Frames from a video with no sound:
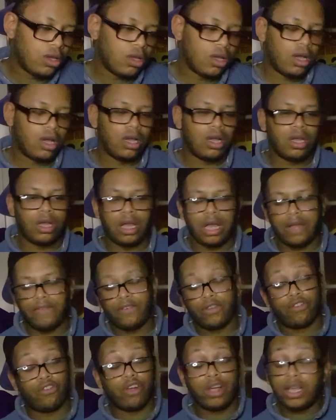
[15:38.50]

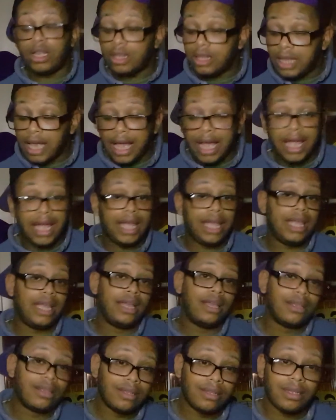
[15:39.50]
have a great
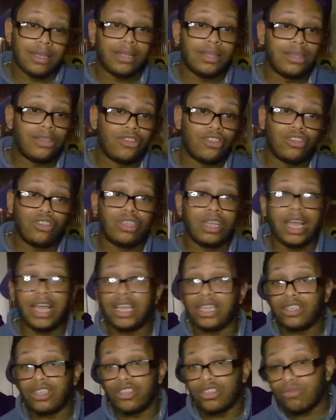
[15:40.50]
day, and just
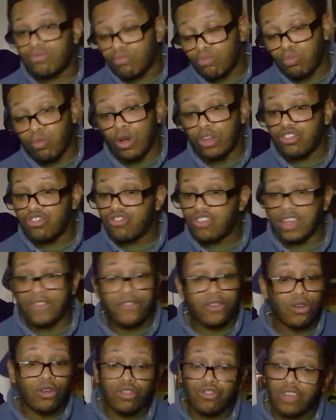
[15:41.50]
watch.
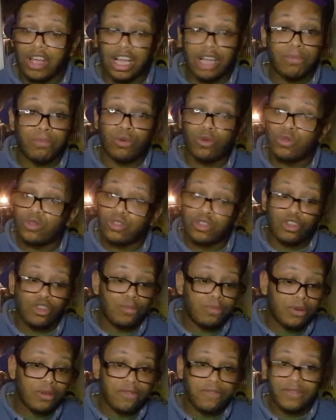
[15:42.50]
If you're a Dragon Ball
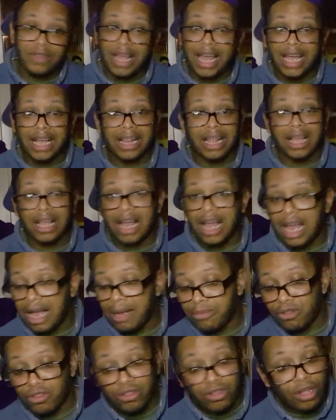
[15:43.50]
Super fanatic like
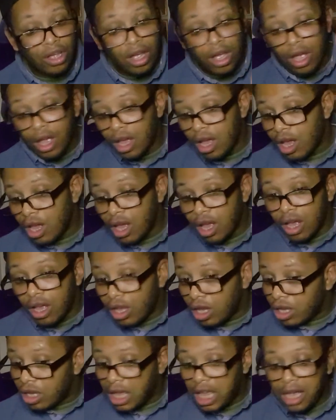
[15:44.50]
I am, just
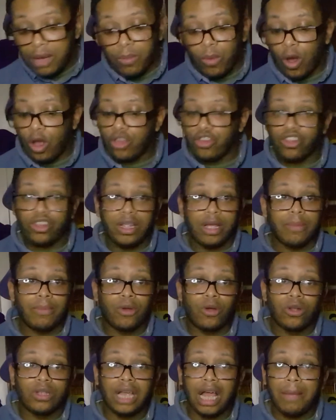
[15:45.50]
keep watching it
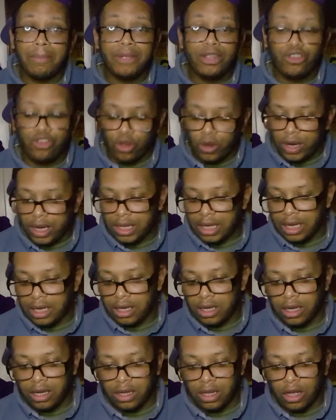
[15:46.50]
because I'm enjoying
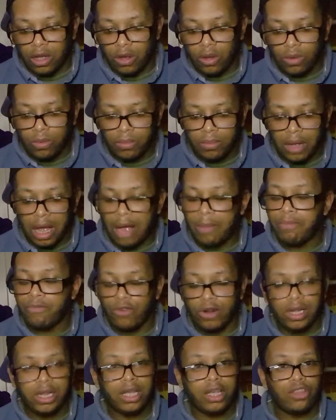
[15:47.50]
it. You know,
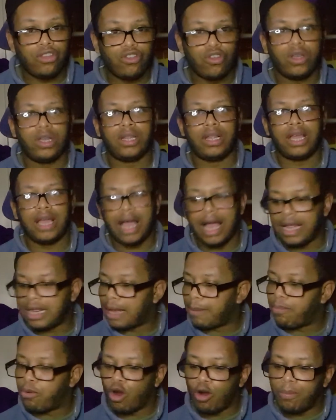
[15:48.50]
I'm really enjoying it,
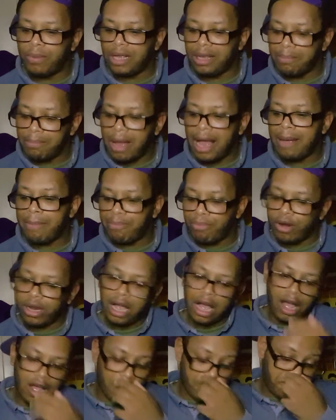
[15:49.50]
and I probably might
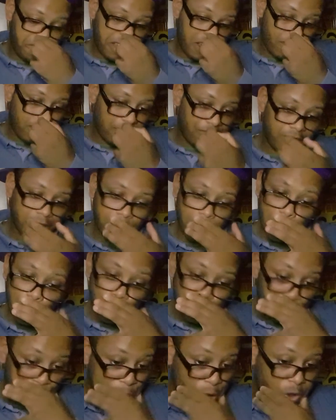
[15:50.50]
bring out a theory
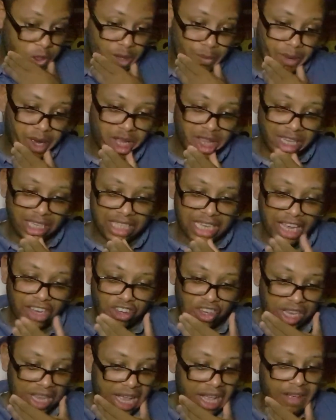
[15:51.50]
video soon about this,
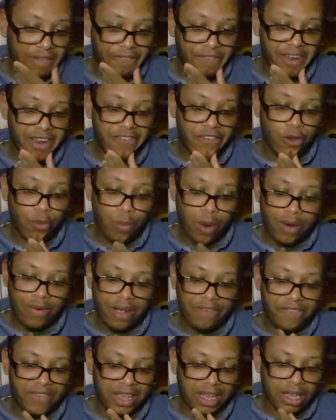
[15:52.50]
actually, like a theory of
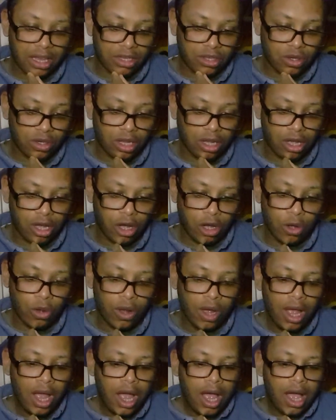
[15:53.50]
where I think it's gonna go,